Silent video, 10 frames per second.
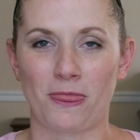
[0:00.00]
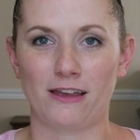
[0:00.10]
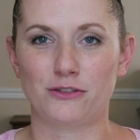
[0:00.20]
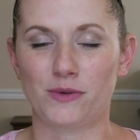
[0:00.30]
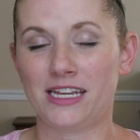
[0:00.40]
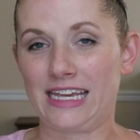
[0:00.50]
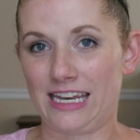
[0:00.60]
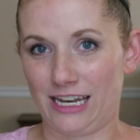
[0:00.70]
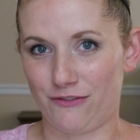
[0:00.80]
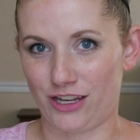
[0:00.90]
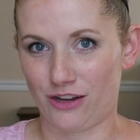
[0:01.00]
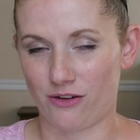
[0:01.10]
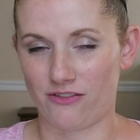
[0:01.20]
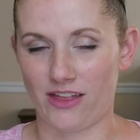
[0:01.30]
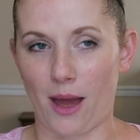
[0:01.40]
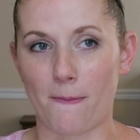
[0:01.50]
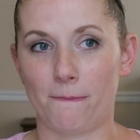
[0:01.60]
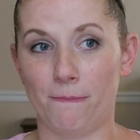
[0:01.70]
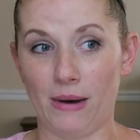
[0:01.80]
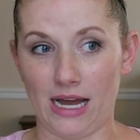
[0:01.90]
So we didn't get any video of that,
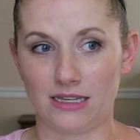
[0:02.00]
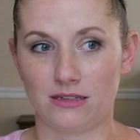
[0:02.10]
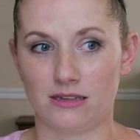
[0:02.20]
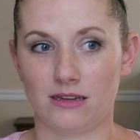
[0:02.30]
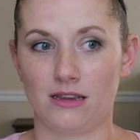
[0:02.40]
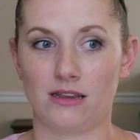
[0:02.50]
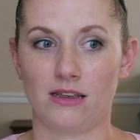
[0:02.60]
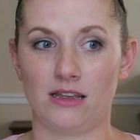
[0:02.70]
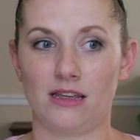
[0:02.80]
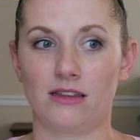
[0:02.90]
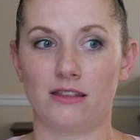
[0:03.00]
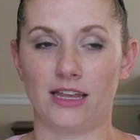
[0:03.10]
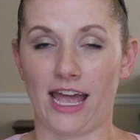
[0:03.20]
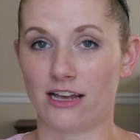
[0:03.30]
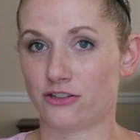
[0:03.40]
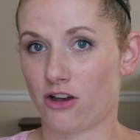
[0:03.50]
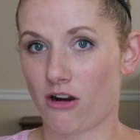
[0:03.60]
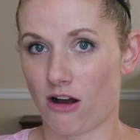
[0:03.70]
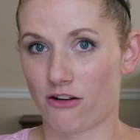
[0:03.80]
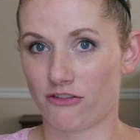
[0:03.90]
but the casts are
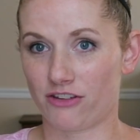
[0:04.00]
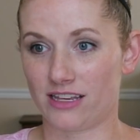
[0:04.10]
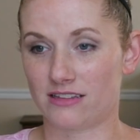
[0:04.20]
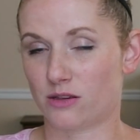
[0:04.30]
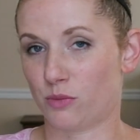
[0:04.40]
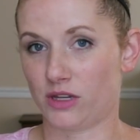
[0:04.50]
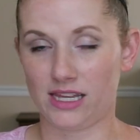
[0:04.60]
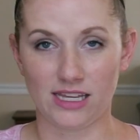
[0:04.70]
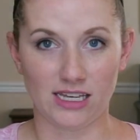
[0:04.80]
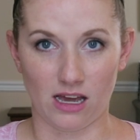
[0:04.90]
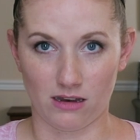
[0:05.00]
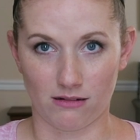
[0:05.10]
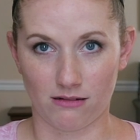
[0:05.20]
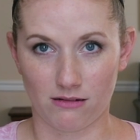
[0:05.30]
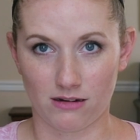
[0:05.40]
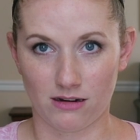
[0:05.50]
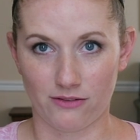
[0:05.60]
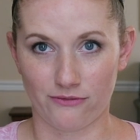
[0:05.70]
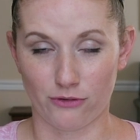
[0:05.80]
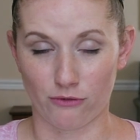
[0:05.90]
off. He is completely done
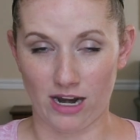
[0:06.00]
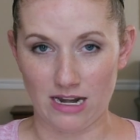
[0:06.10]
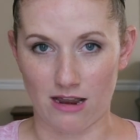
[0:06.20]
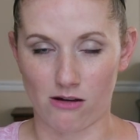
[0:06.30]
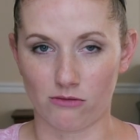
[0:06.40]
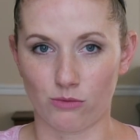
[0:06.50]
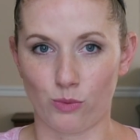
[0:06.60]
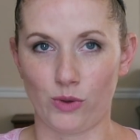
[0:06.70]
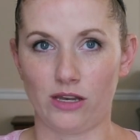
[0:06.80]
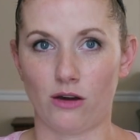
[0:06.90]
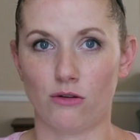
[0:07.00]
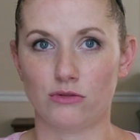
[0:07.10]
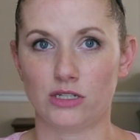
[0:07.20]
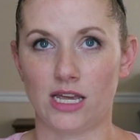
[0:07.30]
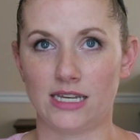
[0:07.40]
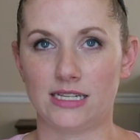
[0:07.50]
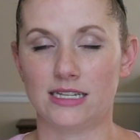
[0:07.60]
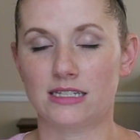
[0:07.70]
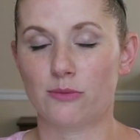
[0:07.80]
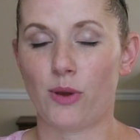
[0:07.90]
for right now. We don't
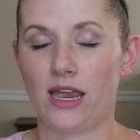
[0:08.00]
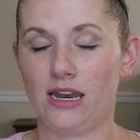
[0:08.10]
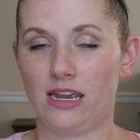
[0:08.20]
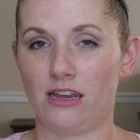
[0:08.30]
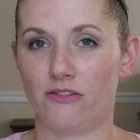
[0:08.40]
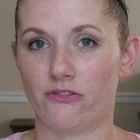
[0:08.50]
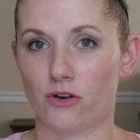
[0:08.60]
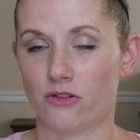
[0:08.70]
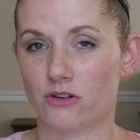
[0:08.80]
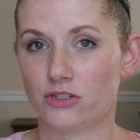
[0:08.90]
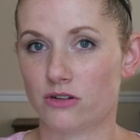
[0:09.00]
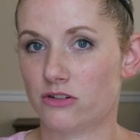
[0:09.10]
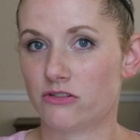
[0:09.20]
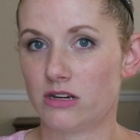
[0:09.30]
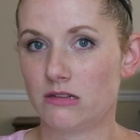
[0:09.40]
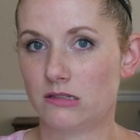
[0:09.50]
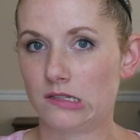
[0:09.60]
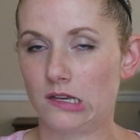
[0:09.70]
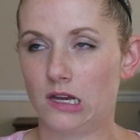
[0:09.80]
anticipate any further surgeries